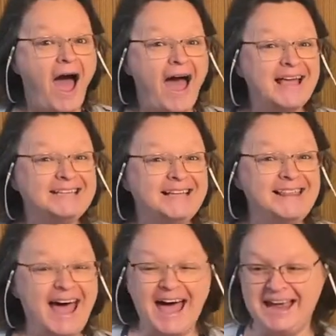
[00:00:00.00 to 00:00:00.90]
Isn't
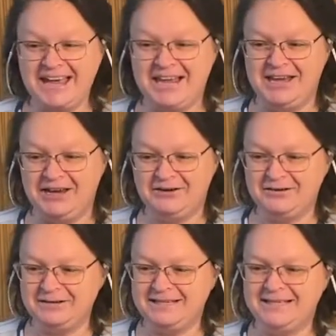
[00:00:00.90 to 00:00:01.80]
that
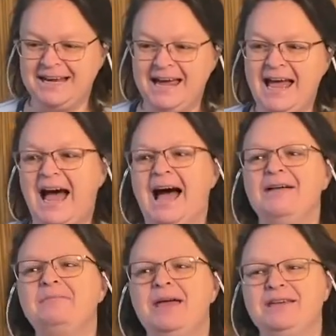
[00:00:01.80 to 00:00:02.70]
cute?
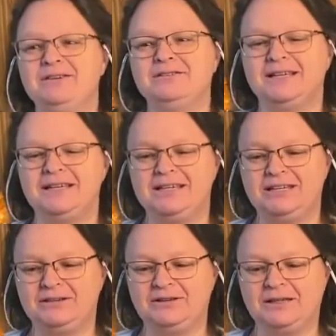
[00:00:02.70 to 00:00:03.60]
I may use it to
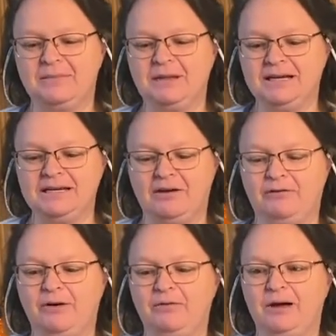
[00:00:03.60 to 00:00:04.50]
do something
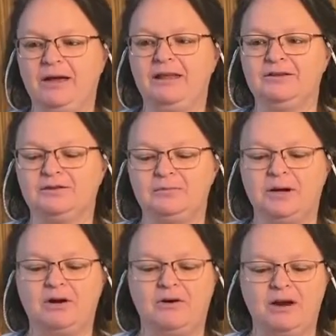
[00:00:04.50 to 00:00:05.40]
different with. This would be
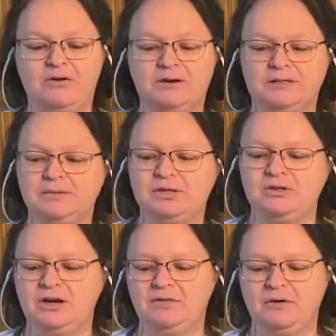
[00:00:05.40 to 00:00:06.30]
a great Christmas
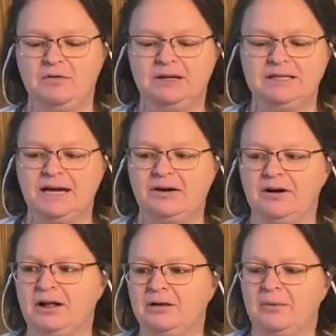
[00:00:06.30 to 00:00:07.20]
tree if I want to tear it
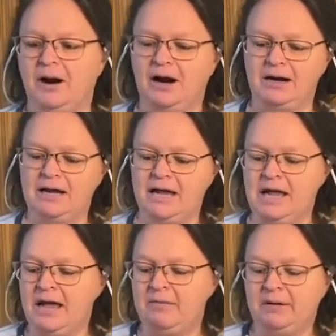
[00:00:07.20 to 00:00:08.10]
all apart.
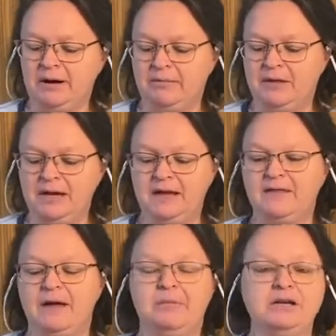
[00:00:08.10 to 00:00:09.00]
But I'm thinking
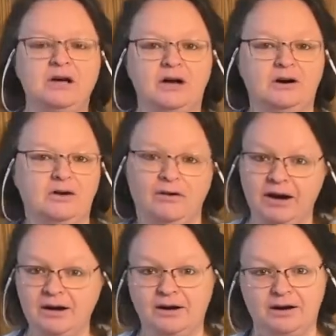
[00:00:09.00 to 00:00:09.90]
that my daughter and
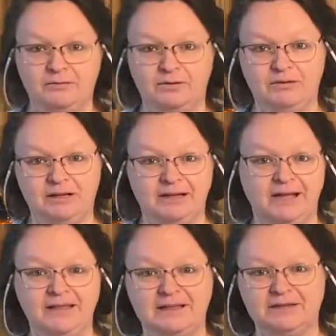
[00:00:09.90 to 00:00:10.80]
granddaughter would really
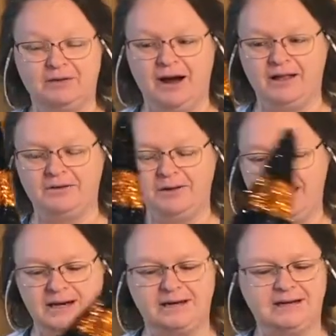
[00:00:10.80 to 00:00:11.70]
like this for
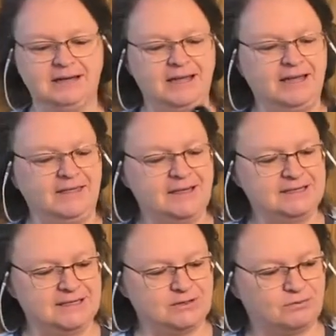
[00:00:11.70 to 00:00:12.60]
Halloween.
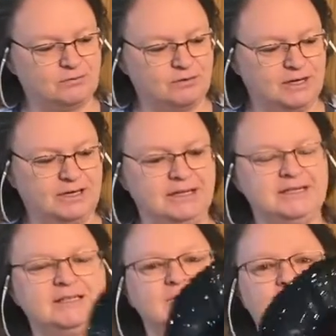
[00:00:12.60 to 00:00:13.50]
This is really
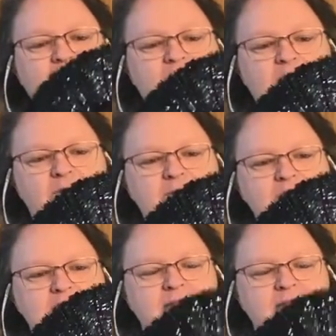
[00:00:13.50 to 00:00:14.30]
super cute.